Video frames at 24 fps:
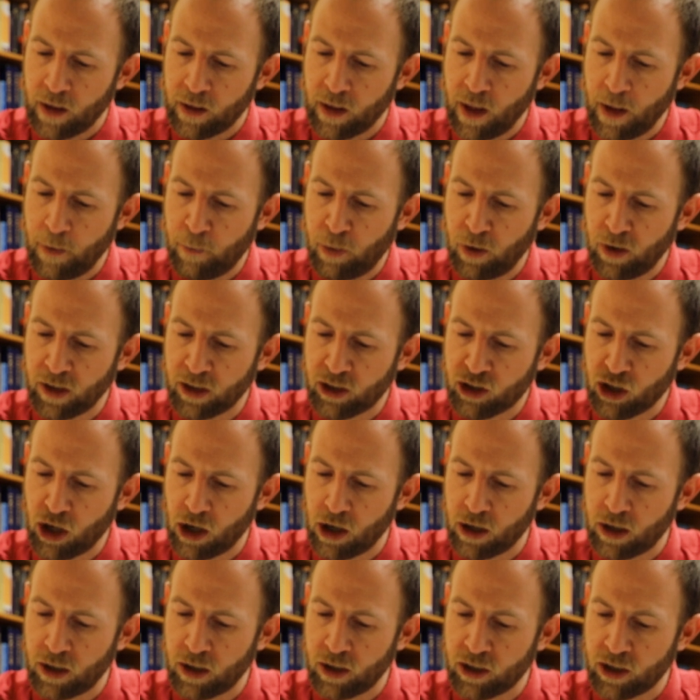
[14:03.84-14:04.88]
they put a
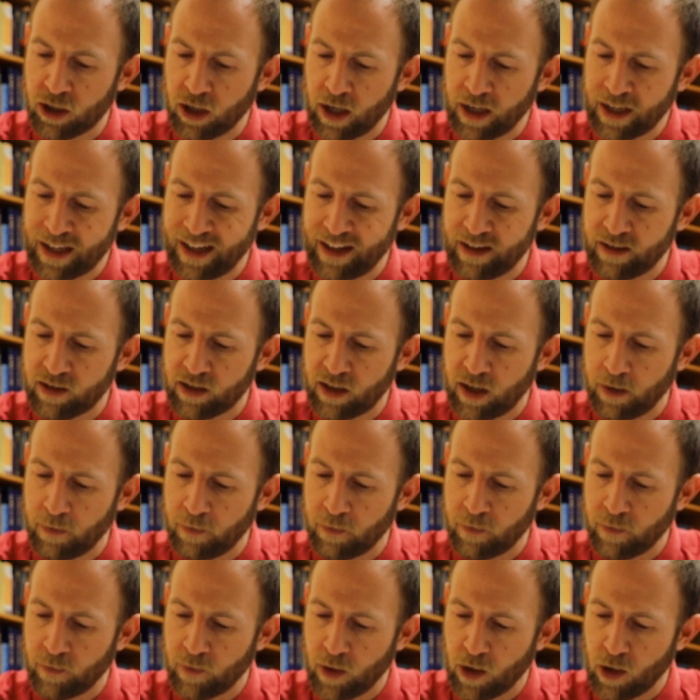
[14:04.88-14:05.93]
charge against
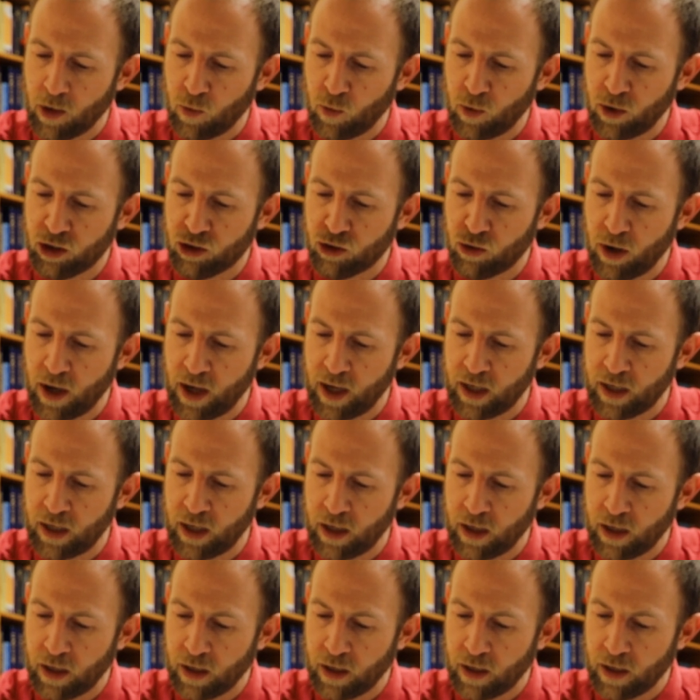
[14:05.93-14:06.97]
him, which
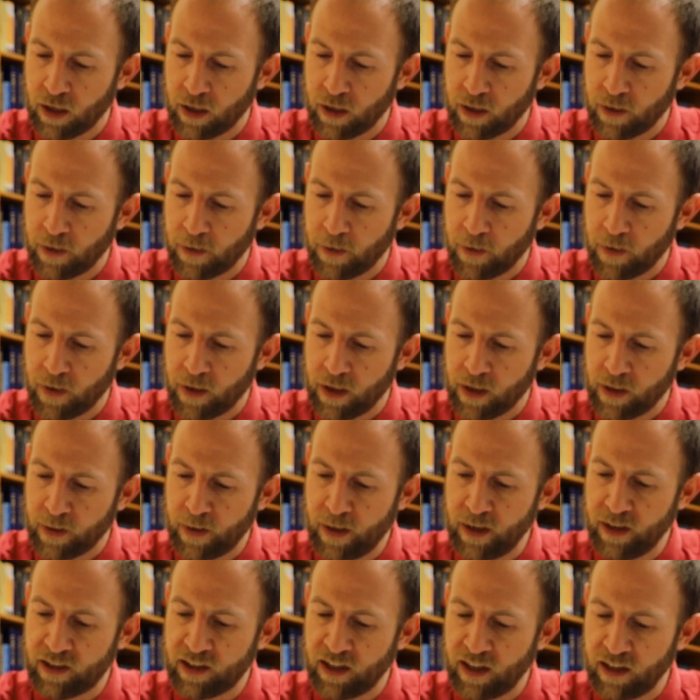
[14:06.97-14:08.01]
read,
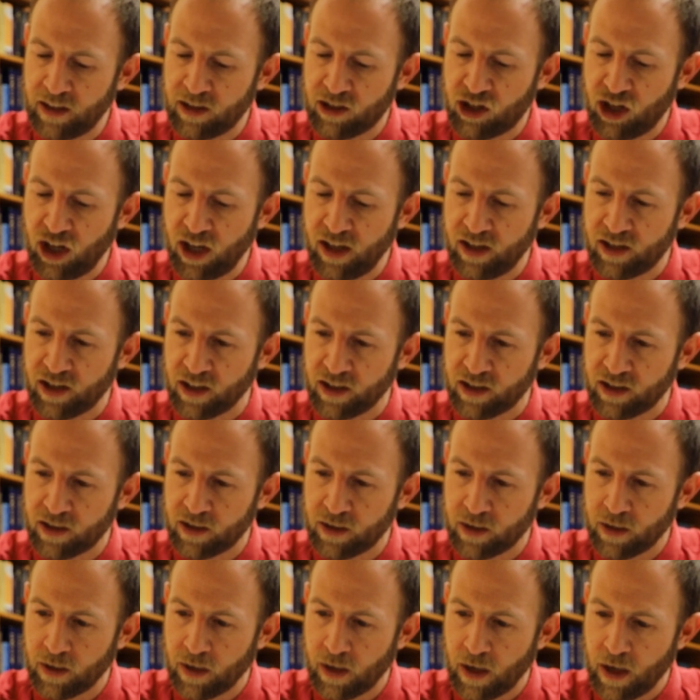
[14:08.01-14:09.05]
This is
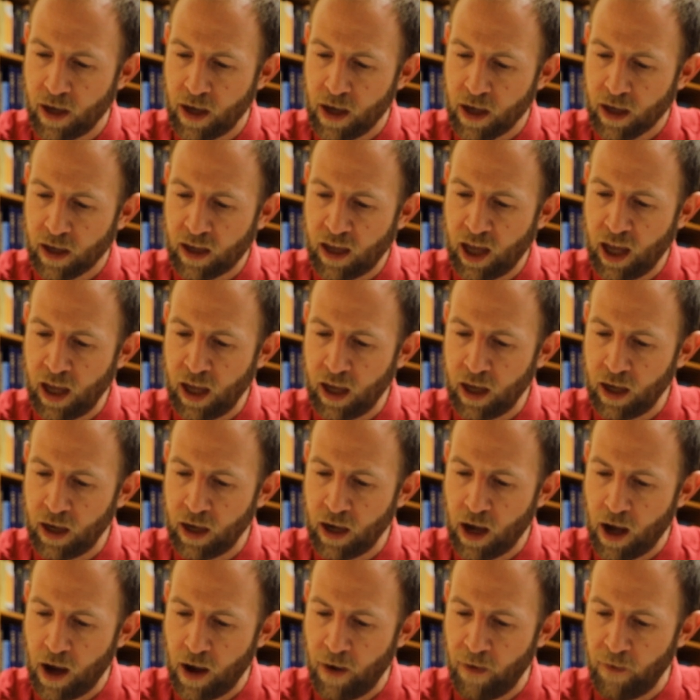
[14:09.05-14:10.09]
Jesus,
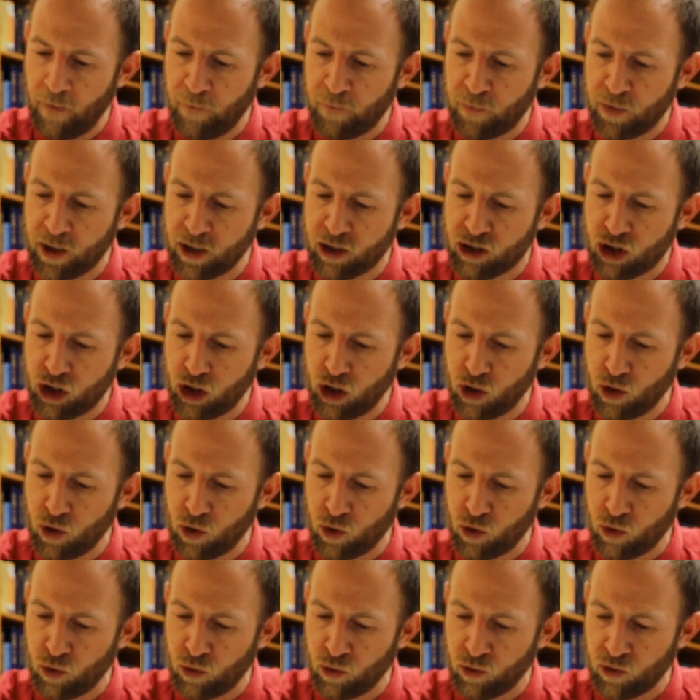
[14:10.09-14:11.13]
King of the
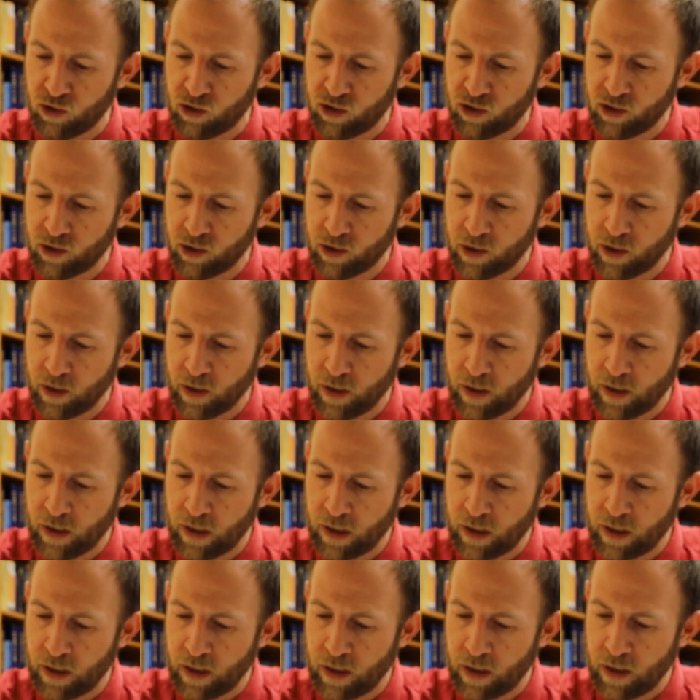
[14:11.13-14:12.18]
Jews.
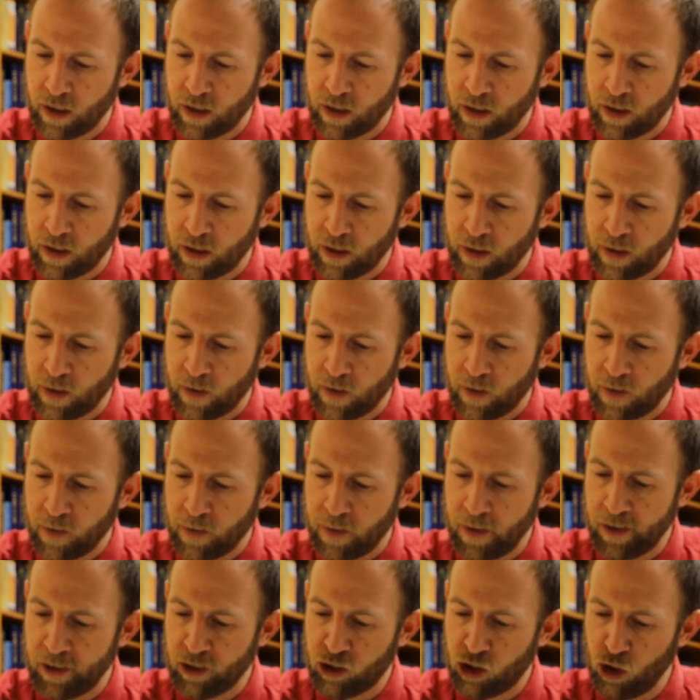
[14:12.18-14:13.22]

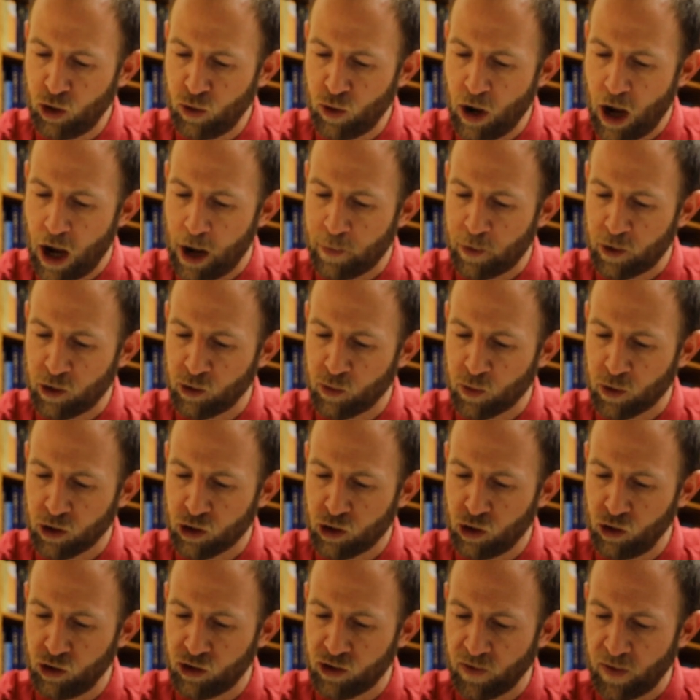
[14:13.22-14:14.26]
Then two robbers were
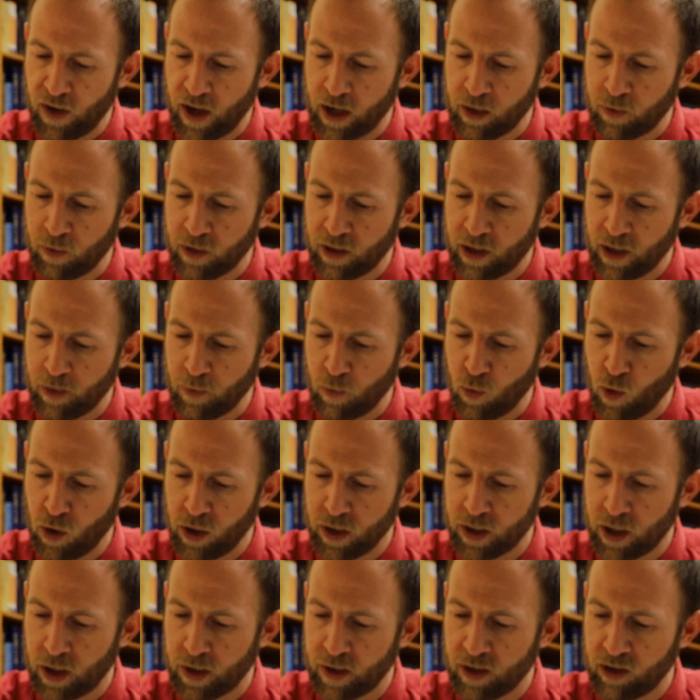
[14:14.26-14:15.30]
crucified with him,
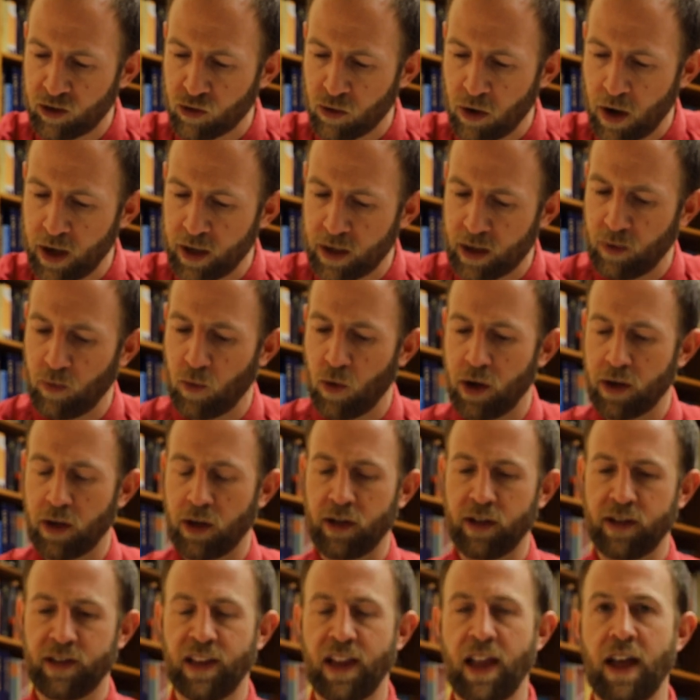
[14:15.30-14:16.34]
one on his right and one
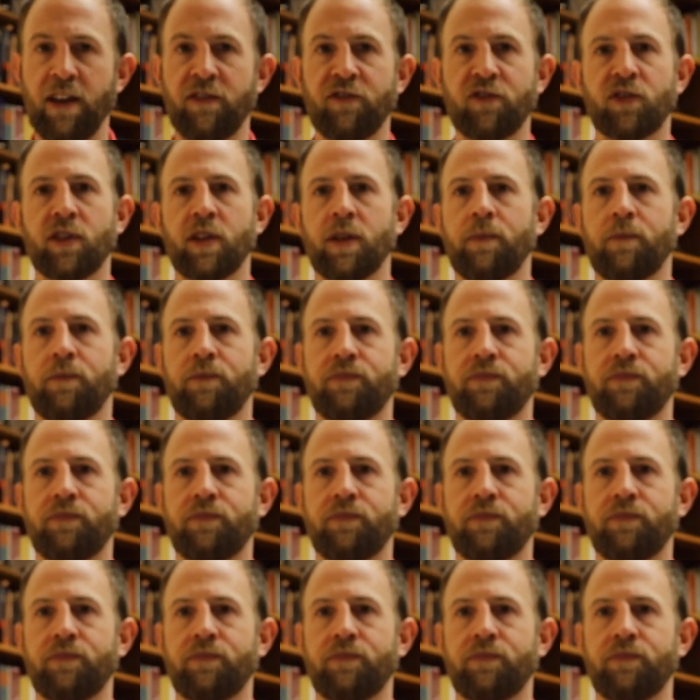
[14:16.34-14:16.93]
on his left.